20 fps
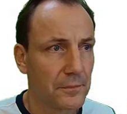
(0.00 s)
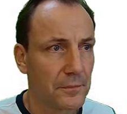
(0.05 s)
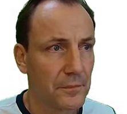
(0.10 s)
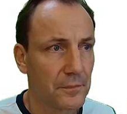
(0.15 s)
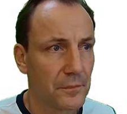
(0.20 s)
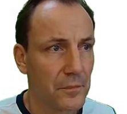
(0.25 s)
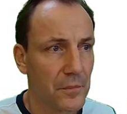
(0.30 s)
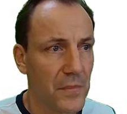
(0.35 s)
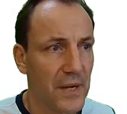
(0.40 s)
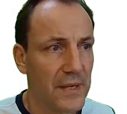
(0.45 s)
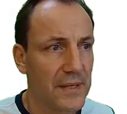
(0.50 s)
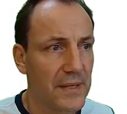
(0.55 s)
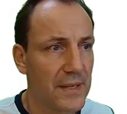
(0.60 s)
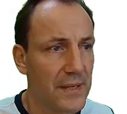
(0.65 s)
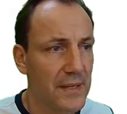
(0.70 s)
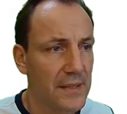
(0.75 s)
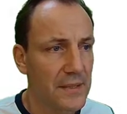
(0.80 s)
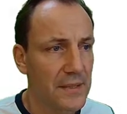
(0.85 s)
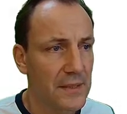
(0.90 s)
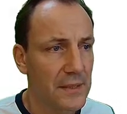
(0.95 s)
my
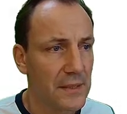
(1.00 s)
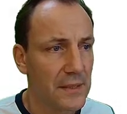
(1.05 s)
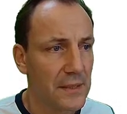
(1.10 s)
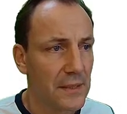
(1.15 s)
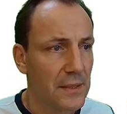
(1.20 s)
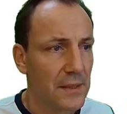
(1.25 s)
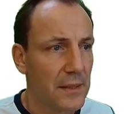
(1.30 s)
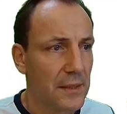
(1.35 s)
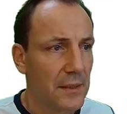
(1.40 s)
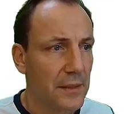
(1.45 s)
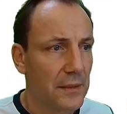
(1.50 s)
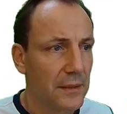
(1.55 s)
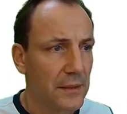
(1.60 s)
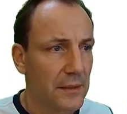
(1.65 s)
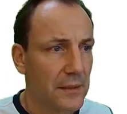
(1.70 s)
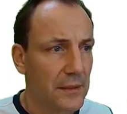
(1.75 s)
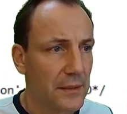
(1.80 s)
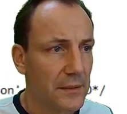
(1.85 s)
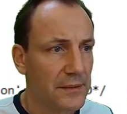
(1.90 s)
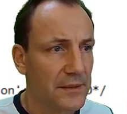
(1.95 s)
case
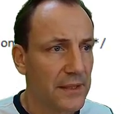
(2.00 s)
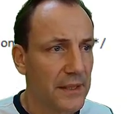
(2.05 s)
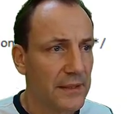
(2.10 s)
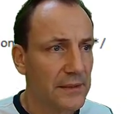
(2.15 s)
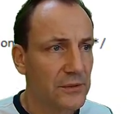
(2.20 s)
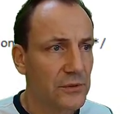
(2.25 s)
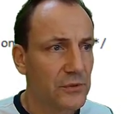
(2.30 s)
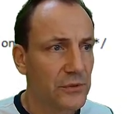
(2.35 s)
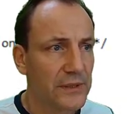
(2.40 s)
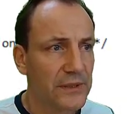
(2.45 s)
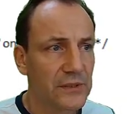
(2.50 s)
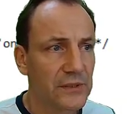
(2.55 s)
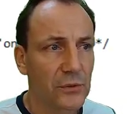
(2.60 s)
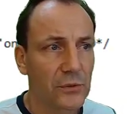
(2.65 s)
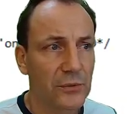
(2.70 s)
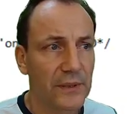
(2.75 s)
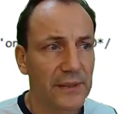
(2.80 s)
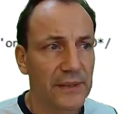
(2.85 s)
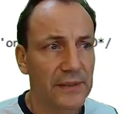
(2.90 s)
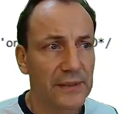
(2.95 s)
the entry is
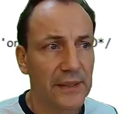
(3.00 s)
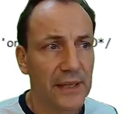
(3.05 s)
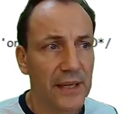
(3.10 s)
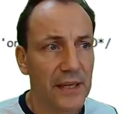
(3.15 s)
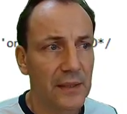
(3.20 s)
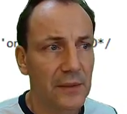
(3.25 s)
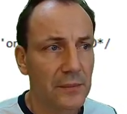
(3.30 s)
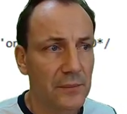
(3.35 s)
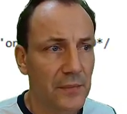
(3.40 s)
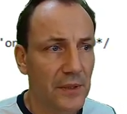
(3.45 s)
already there.